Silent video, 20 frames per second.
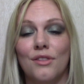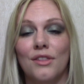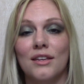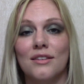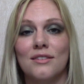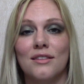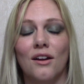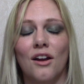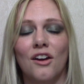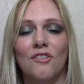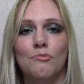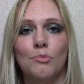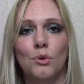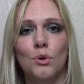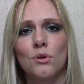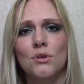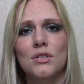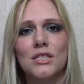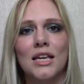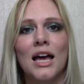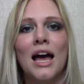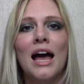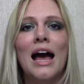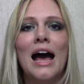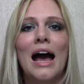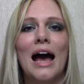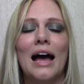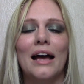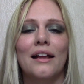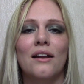the things that I've bought.
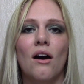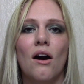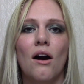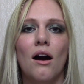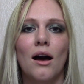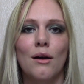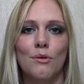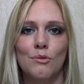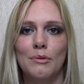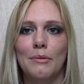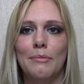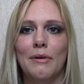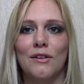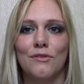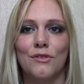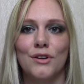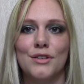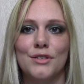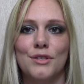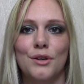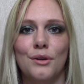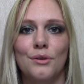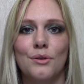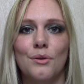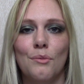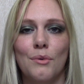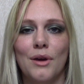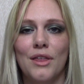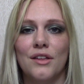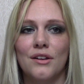And I will be back very soon
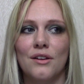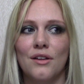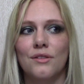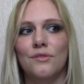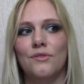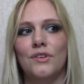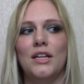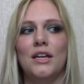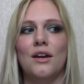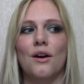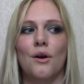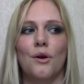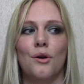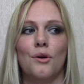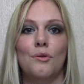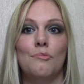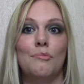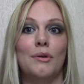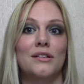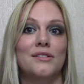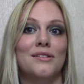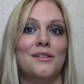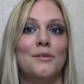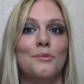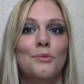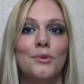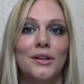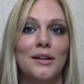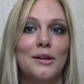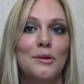with another video, but I don't
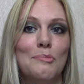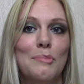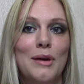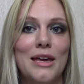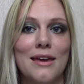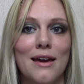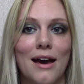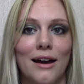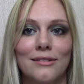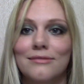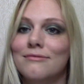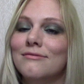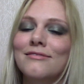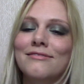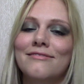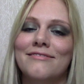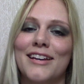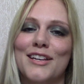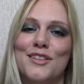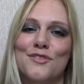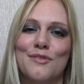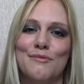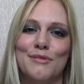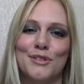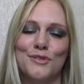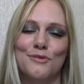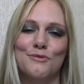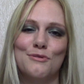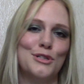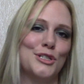know what it'll be yet. Thanks very
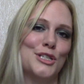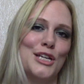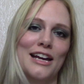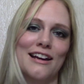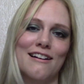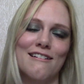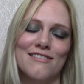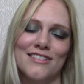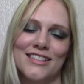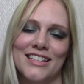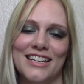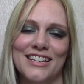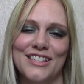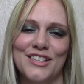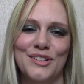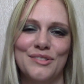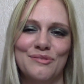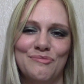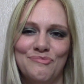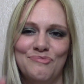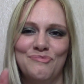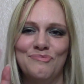much for watching. I'll see you soon.